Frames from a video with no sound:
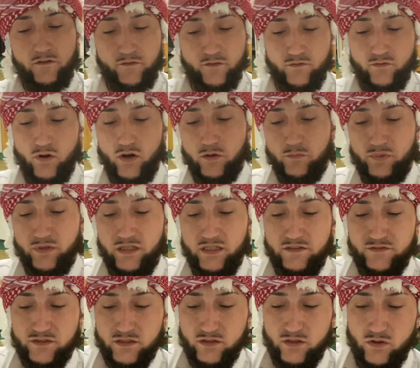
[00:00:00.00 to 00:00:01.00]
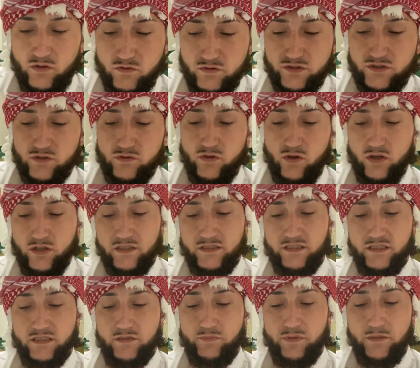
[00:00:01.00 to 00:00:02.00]
for wrong beliefs alone, so long as
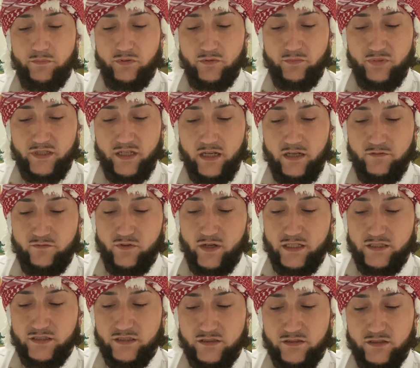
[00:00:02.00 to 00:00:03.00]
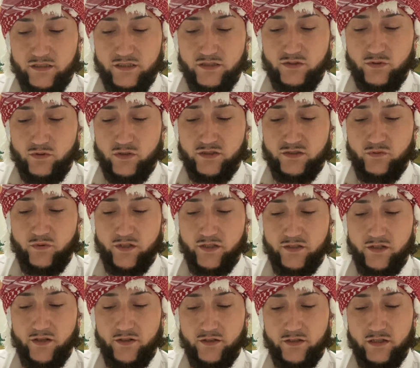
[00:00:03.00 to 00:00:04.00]
his people behave righteously towards one
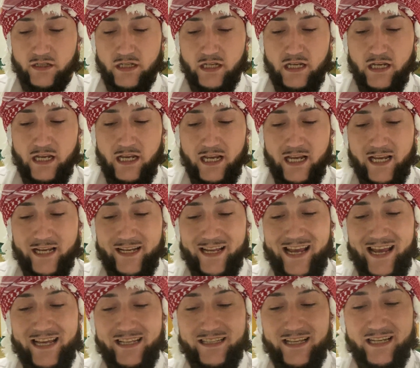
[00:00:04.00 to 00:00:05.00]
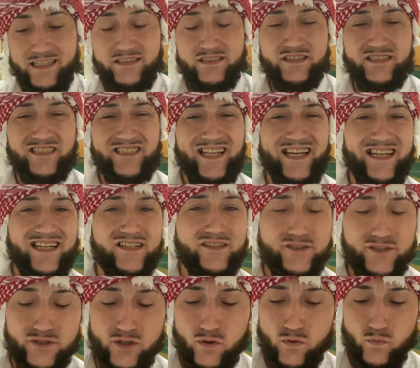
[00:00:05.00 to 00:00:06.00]
another. And had thy sustainer
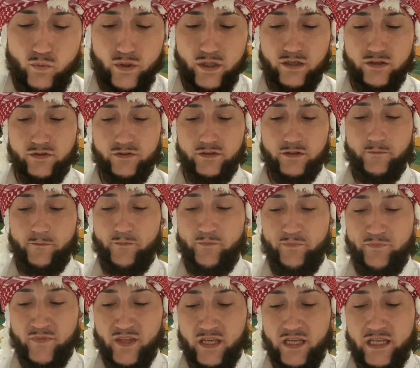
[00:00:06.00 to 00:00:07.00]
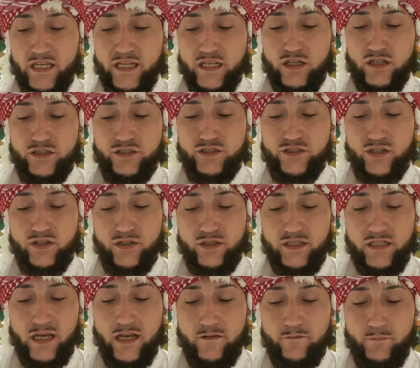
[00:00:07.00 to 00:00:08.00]
so willed, he could surely
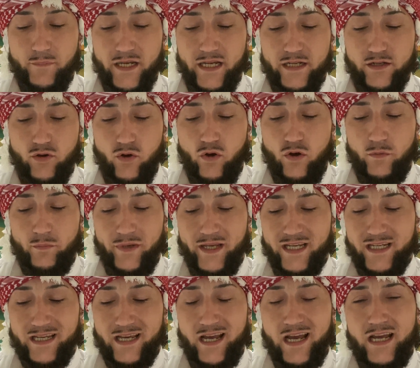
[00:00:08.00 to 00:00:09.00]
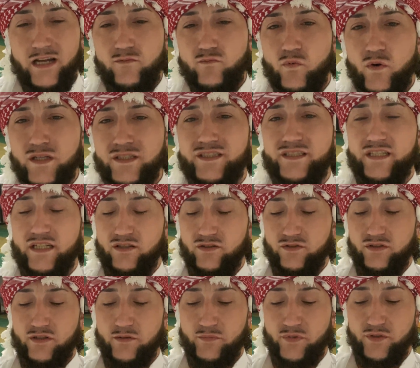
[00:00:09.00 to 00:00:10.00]
have made all mankind one single
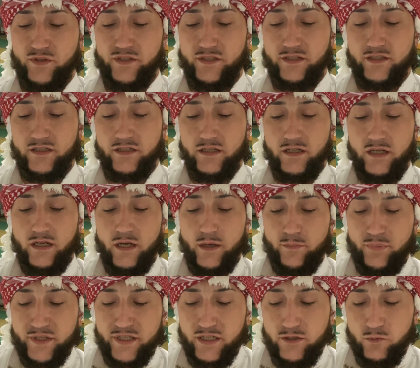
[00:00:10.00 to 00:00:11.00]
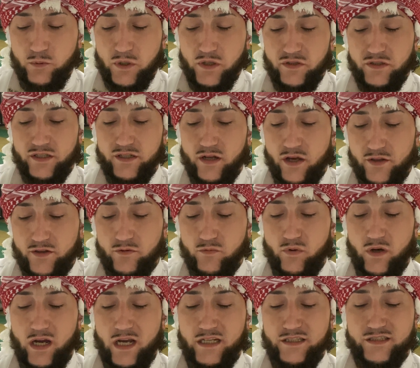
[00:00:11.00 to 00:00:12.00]
community, but he willed it
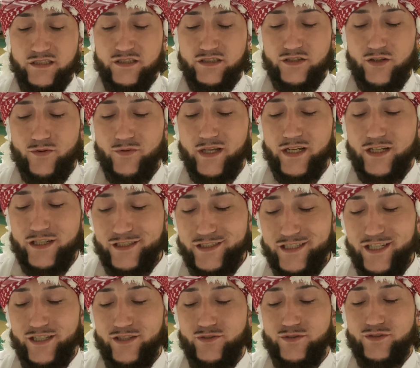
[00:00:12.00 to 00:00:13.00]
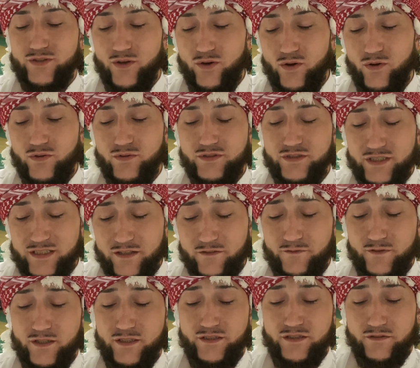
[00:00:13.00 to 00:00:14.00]
otherwise, and so they continue to hold
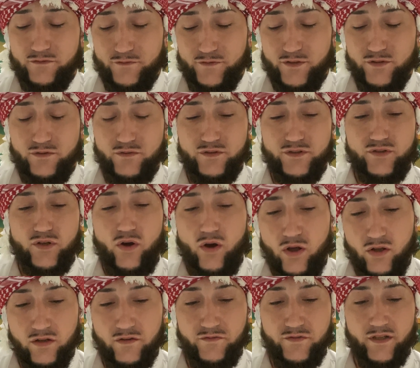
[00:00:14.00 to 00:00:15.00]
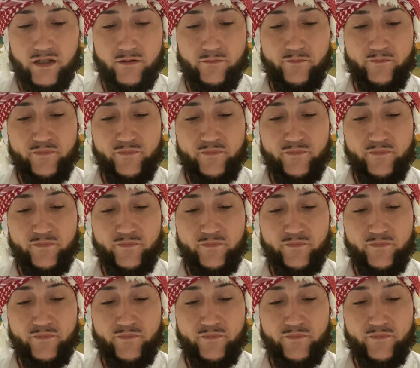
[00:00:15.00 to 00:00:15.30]
divergent views, all of them,